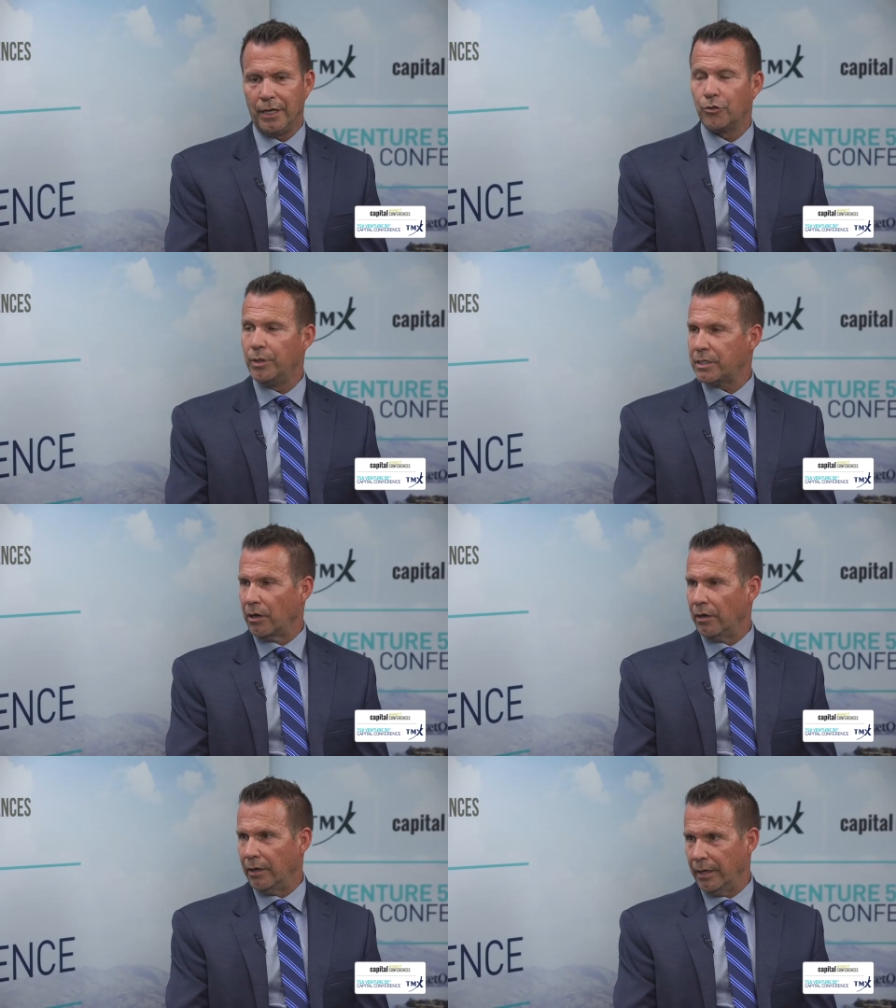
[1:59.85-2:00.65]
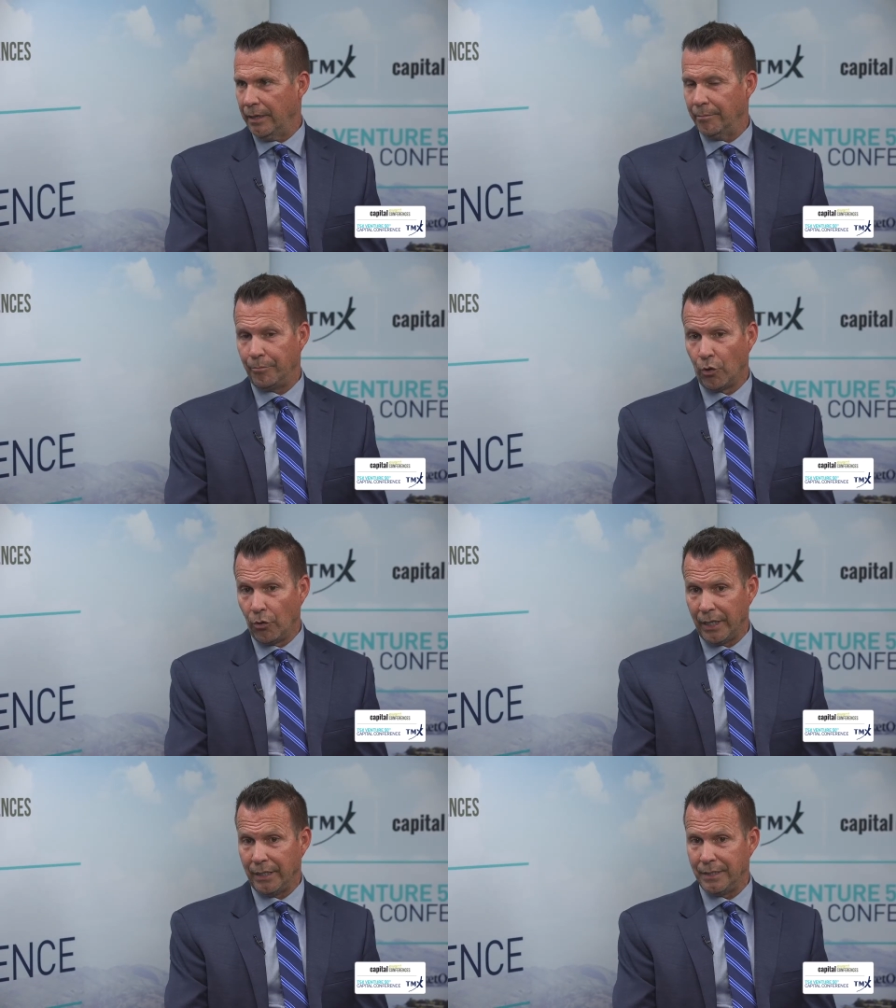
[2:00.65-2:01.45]
increased our
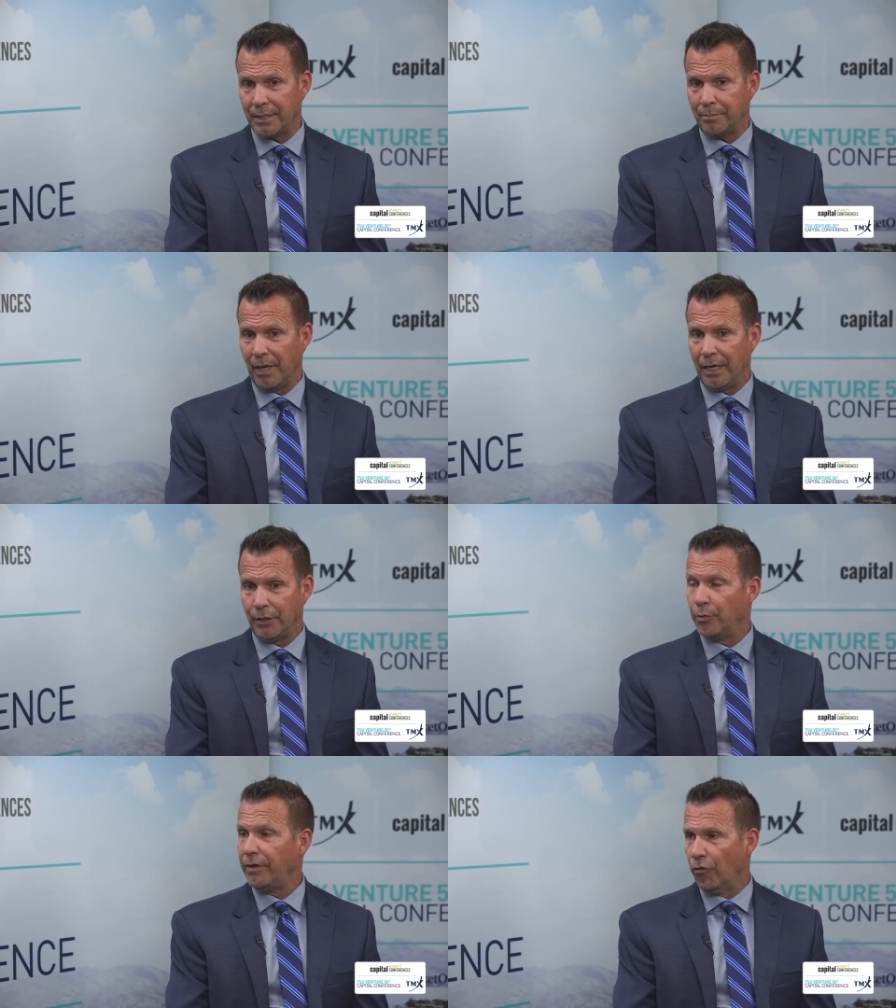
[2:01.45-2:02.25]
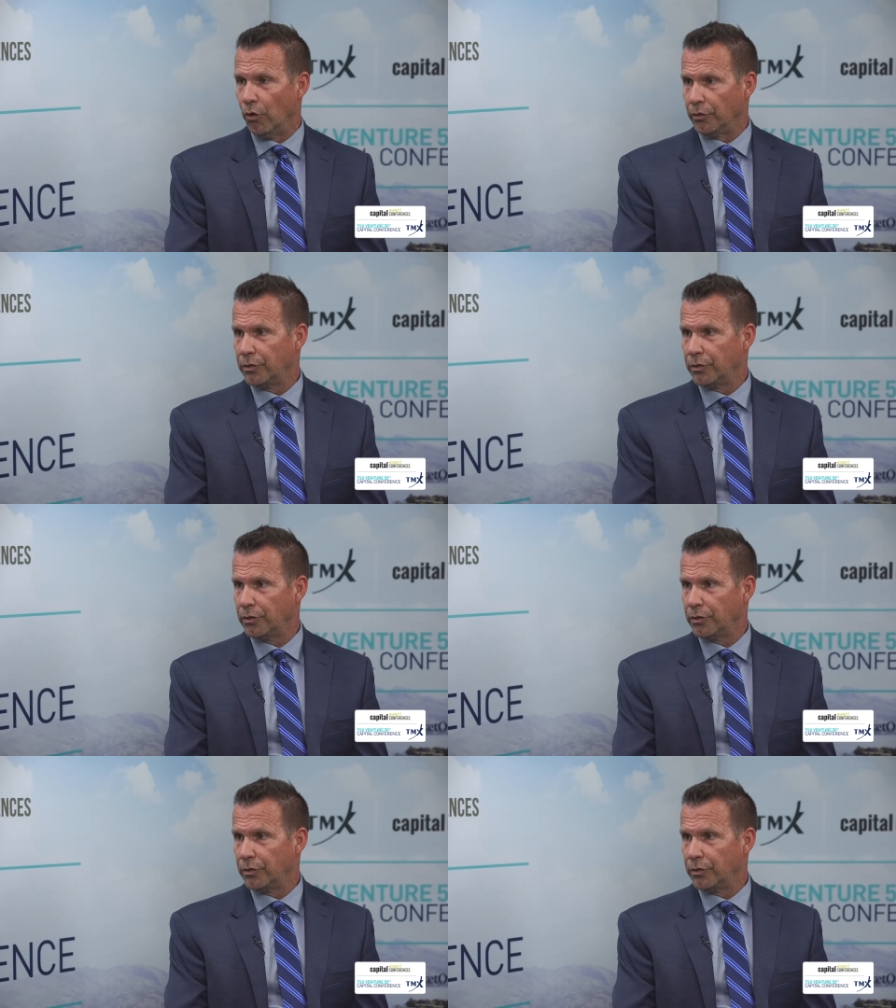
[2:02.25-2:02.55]
employees by threefold.